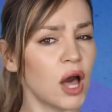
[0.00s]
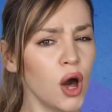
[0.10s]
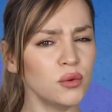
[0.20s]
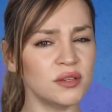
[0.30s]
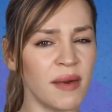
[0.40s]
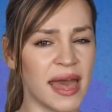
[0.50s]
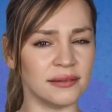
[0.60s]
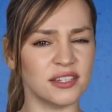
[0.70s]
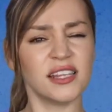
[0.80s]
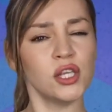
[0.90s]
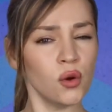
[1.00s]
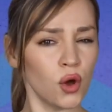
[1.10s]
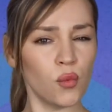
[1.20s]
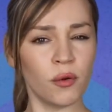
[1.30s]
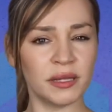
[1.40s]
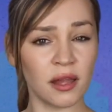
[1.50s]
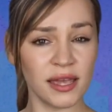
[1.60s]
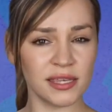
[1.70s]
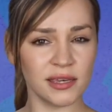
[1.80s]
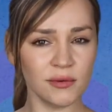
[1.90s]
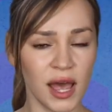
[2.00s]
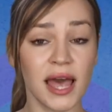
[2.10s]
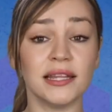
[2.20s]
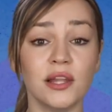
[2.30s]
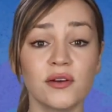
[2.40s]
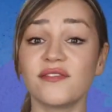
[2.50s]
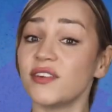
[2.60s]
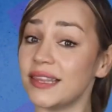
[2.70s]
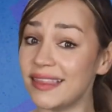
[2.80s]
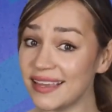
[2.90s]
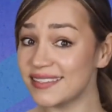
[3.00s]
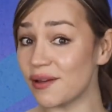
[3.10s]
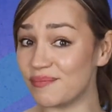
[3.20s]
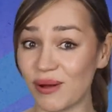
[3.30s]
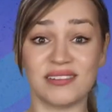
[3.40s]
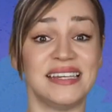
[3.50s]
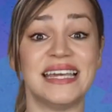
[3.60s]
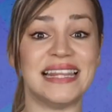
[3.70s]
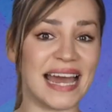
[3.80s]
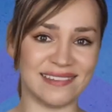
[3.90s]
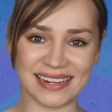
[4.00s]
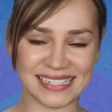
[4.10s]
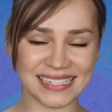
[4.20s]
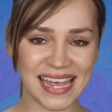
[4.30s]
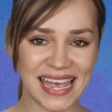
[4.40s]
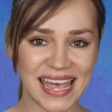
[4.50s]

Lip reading: Older men, does a younger woman like you? Look for this body language.